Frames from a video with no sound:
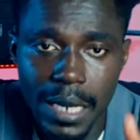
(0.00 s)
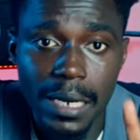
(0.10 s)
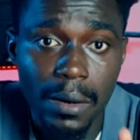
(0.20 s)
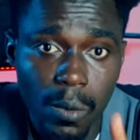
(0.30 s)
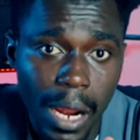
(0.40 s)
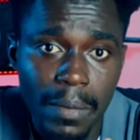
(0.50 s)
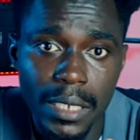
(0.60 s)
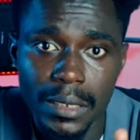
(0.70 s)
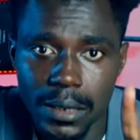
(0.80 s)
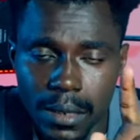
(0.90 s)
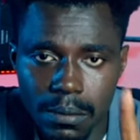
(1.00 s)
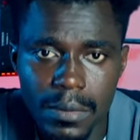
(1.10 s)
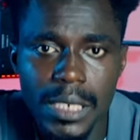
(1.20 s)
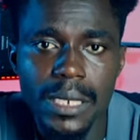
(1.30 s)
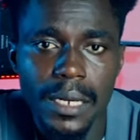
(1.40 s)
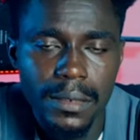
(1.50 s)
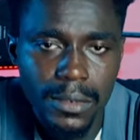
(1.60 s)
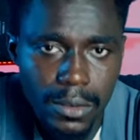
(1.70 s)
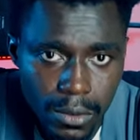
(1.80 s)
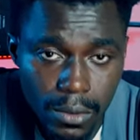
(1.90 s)
and the requirements
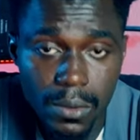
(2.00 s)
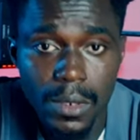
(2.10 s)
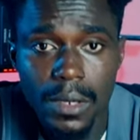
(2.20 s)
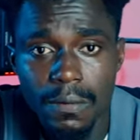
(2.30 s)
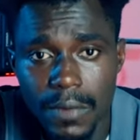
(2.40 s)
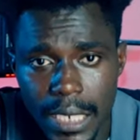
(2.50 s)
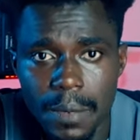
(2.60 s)
needed to do the